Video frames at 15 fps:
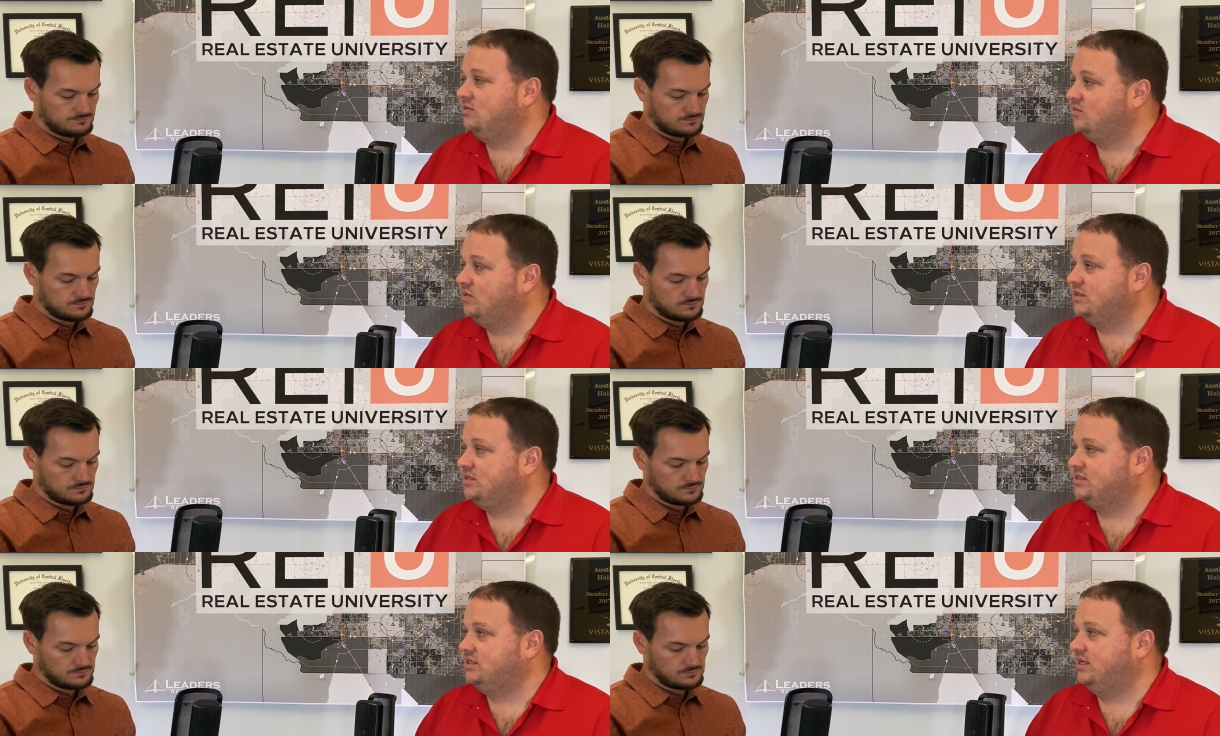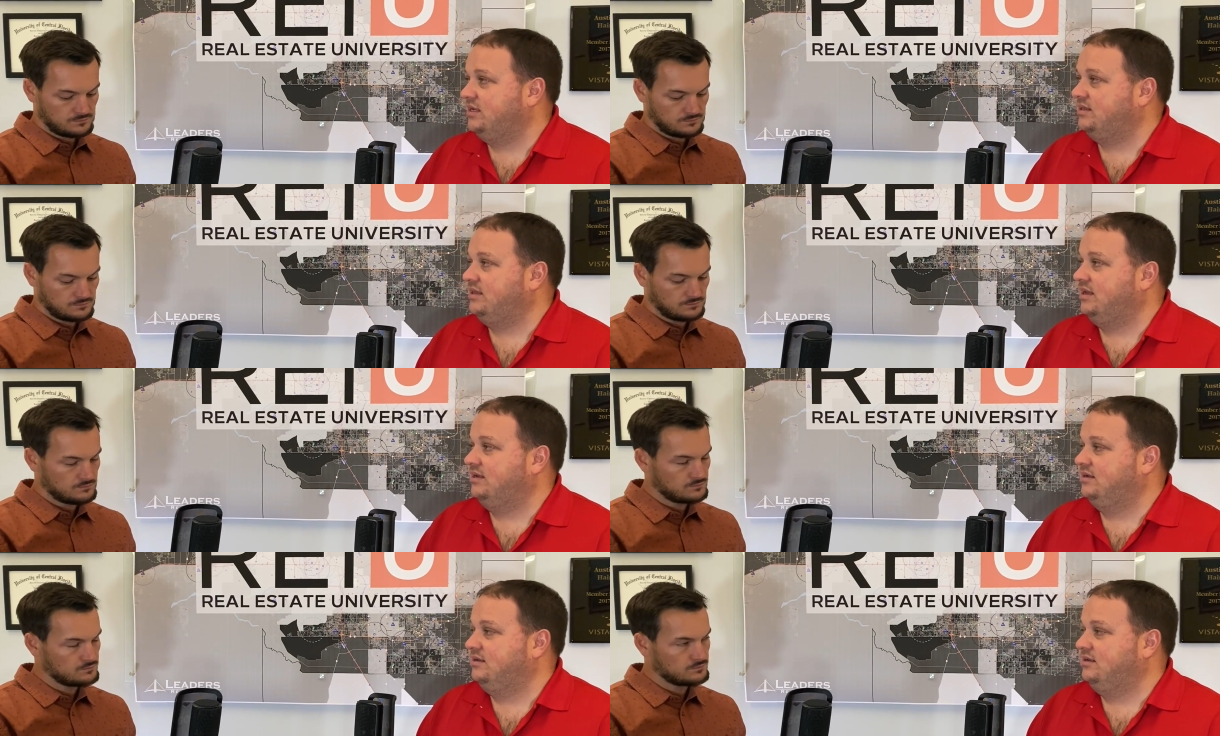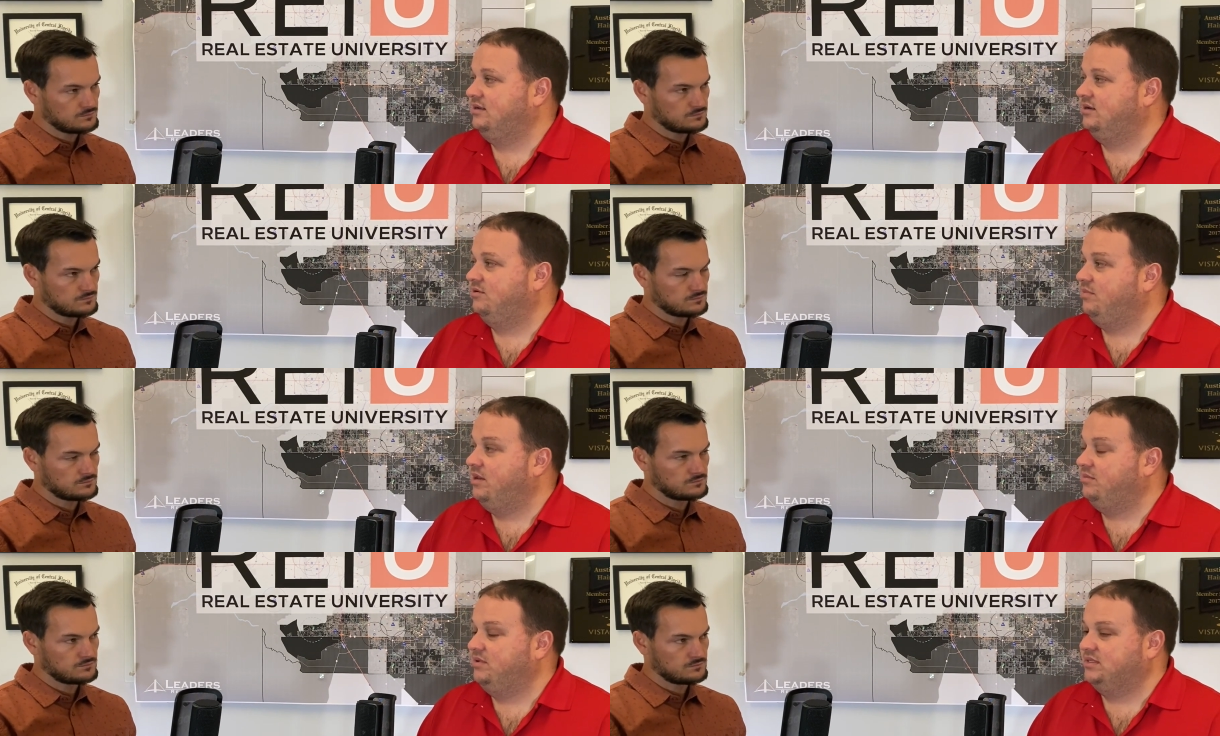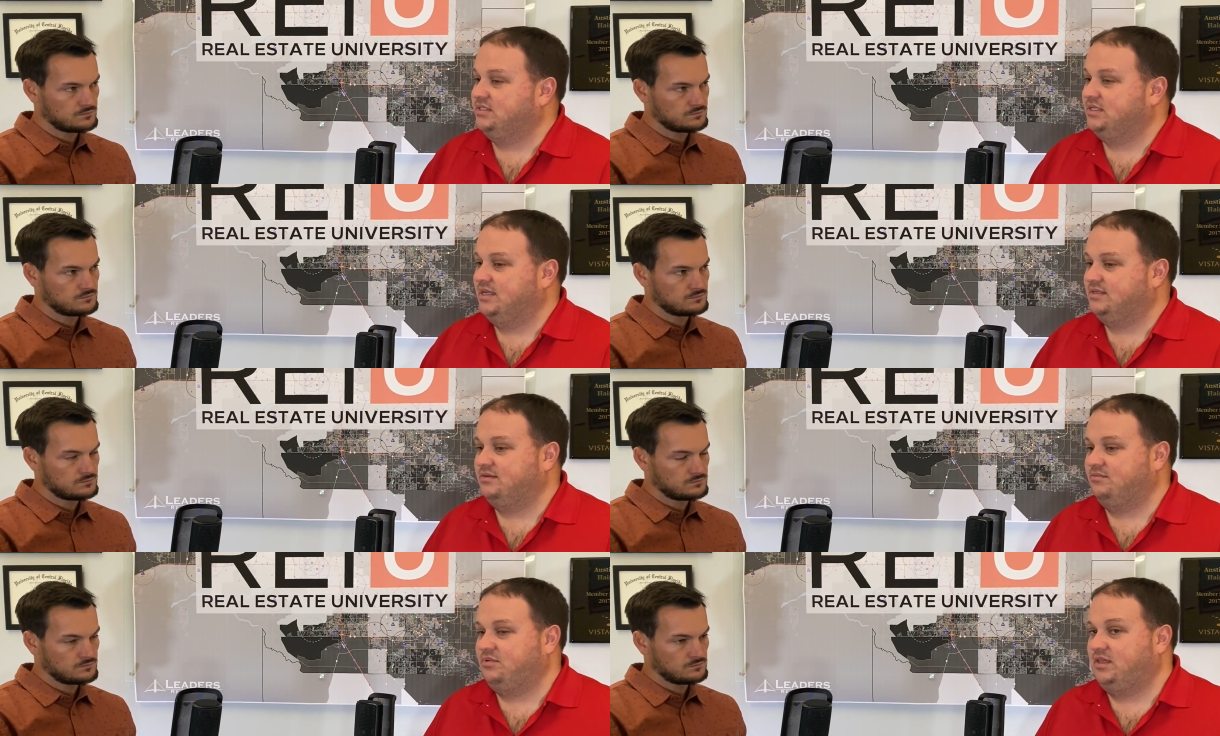Speaker 1: real estate that, you know, maybe it's
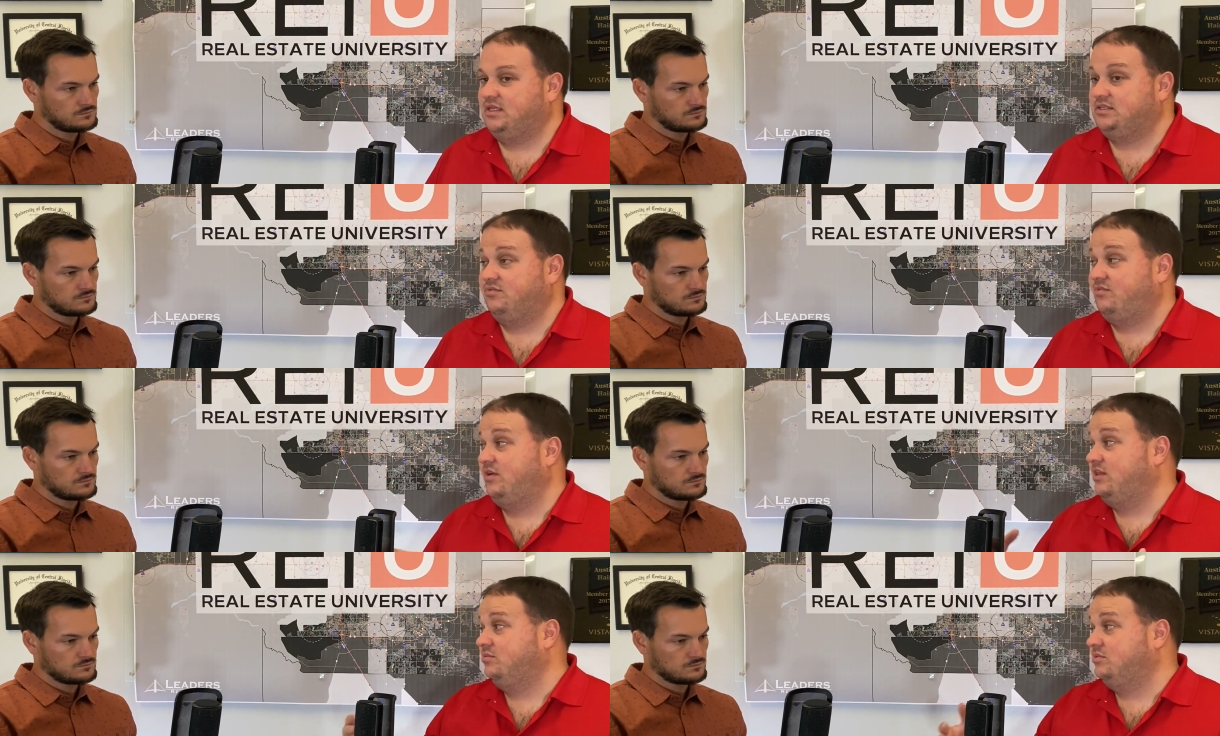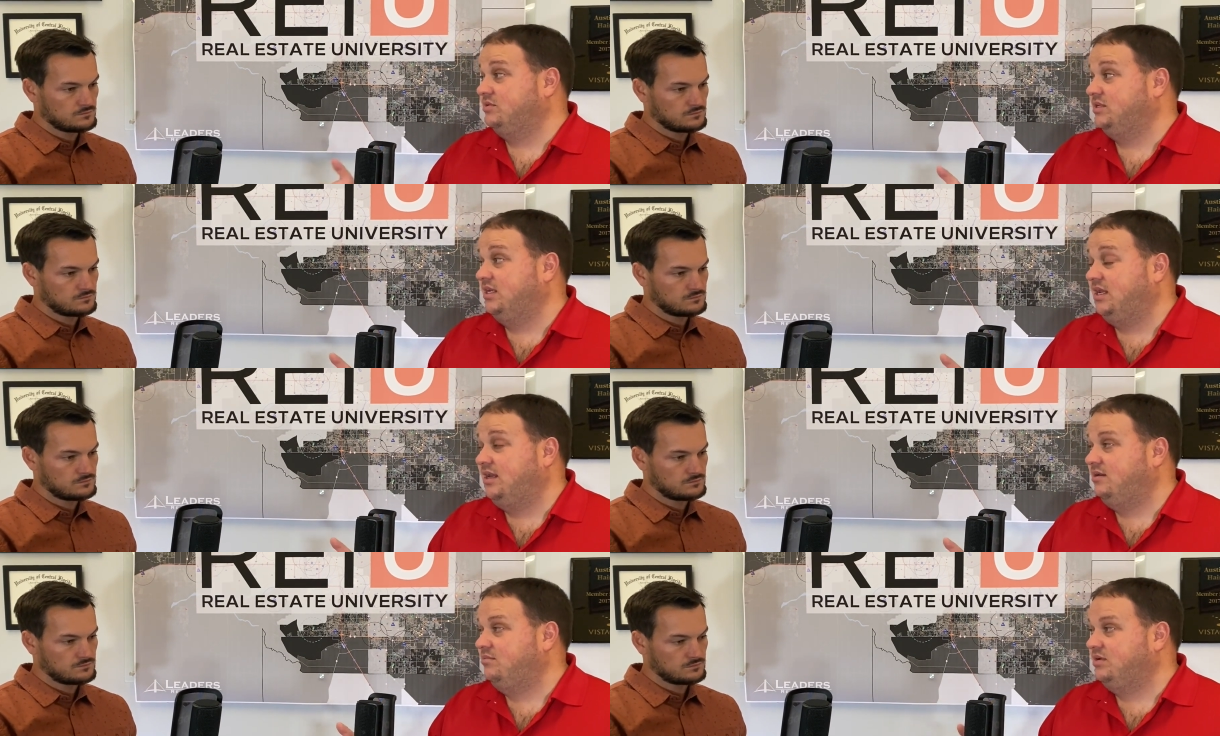not something that's available today,